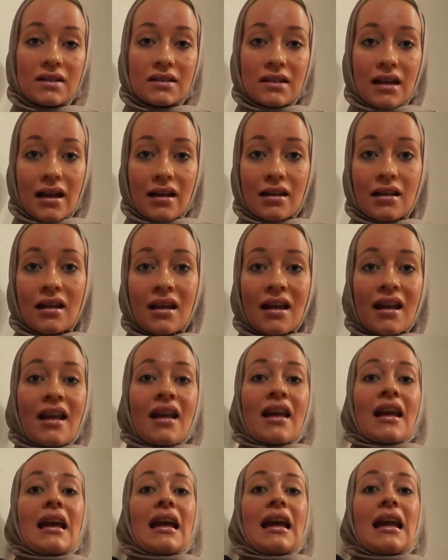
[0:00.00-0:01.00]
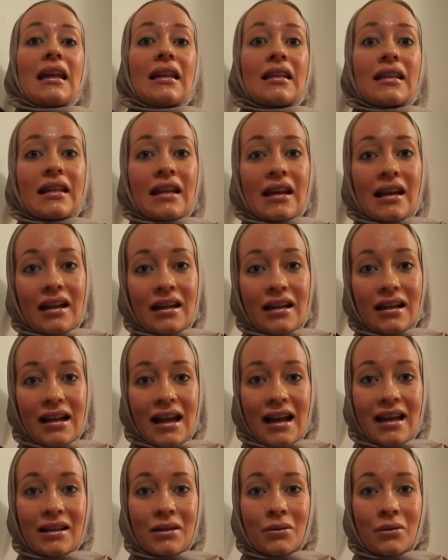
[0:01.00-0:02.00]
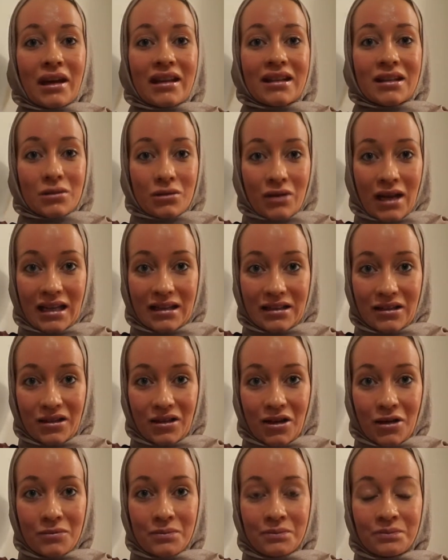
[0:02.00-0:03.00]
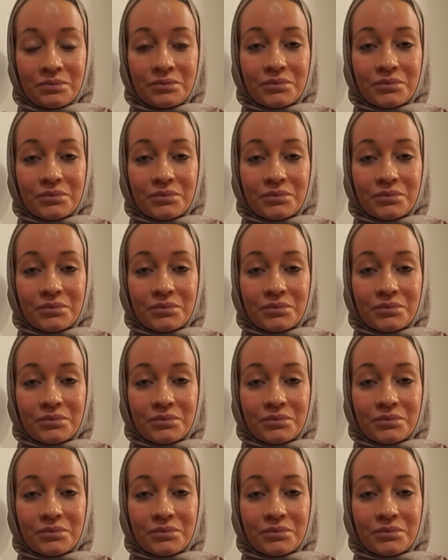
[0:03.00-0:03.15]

side, the light went red, you know.